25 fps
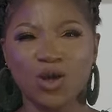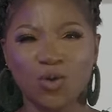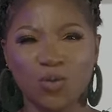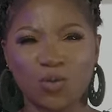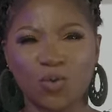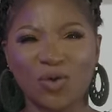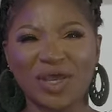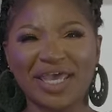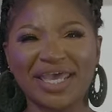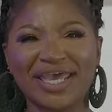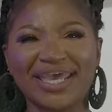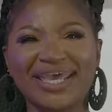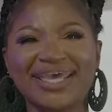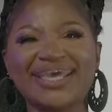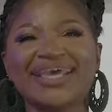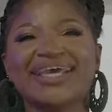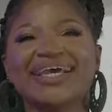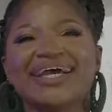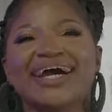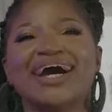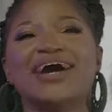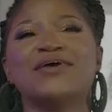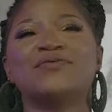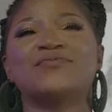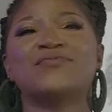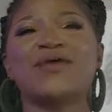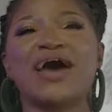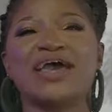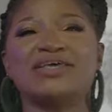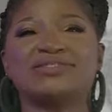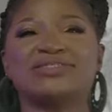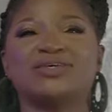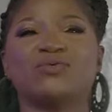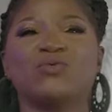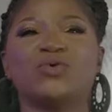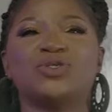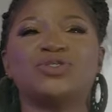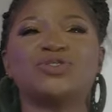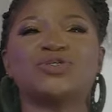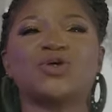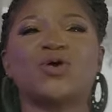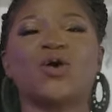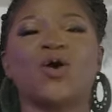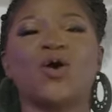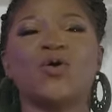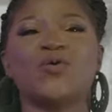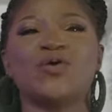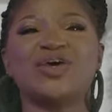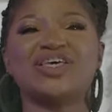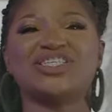We are rising with
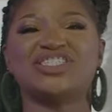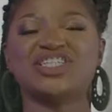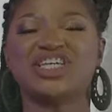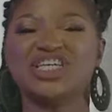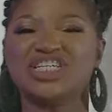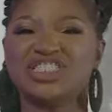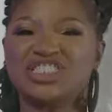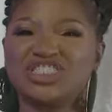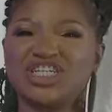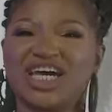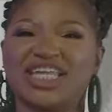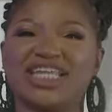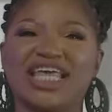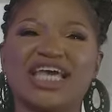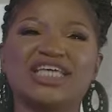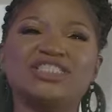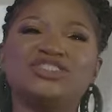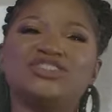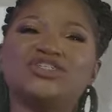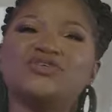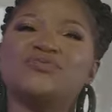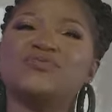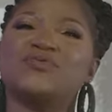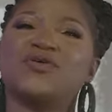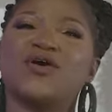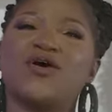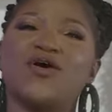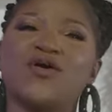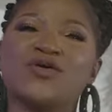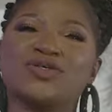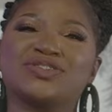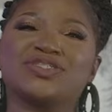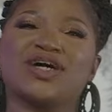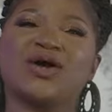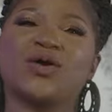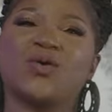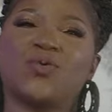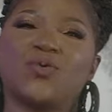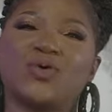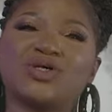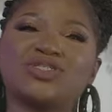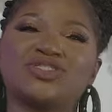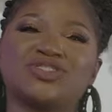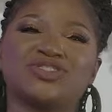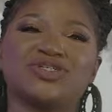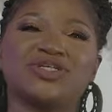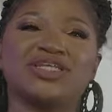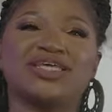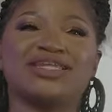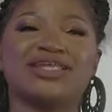courage, challenging wrong wrongs and
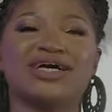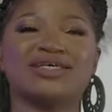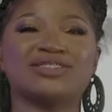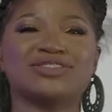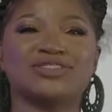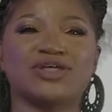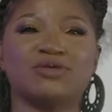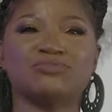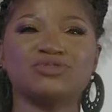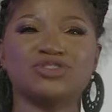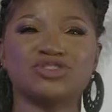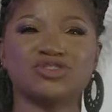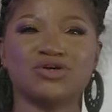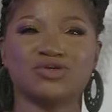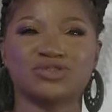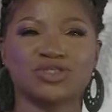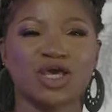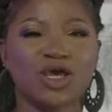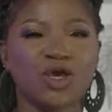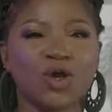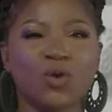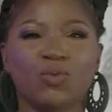questioning assumptions.